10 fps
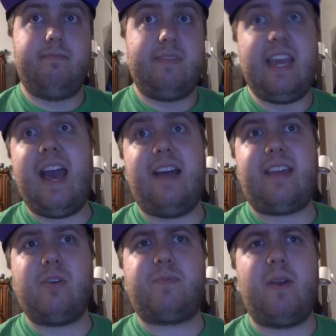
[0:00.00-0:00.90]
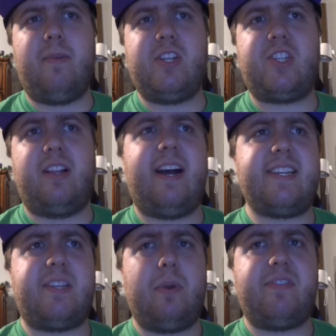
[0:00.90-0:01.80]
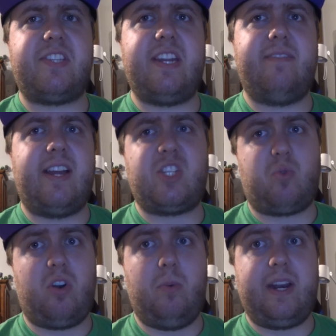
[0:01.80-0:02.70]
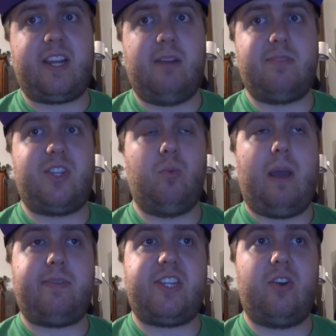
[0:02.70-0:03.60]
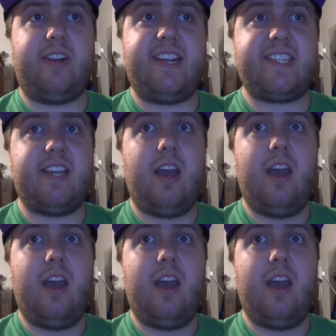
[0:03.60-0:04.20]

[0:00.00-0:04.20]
yeah, that was pretty much the last that we've seen of World when it comes to the web series.